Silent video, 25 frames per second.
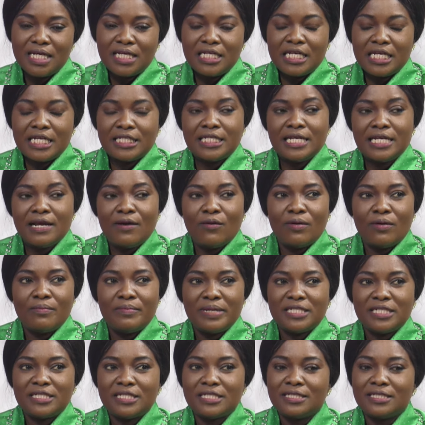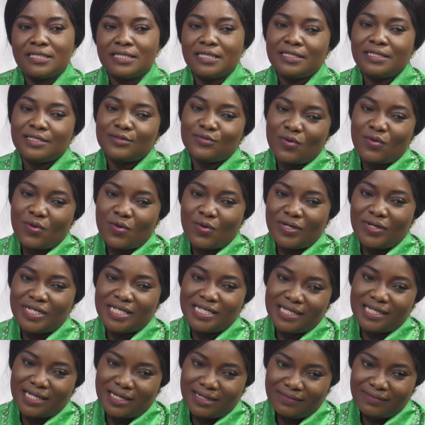Yes, here will mercy seat or
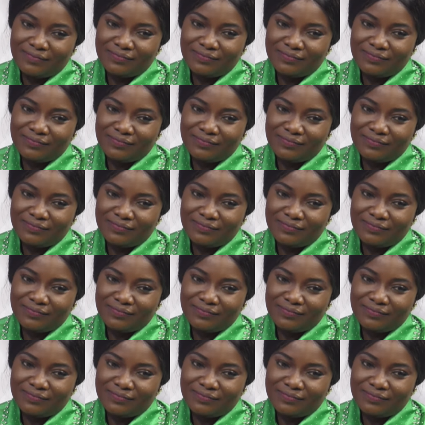hoddy.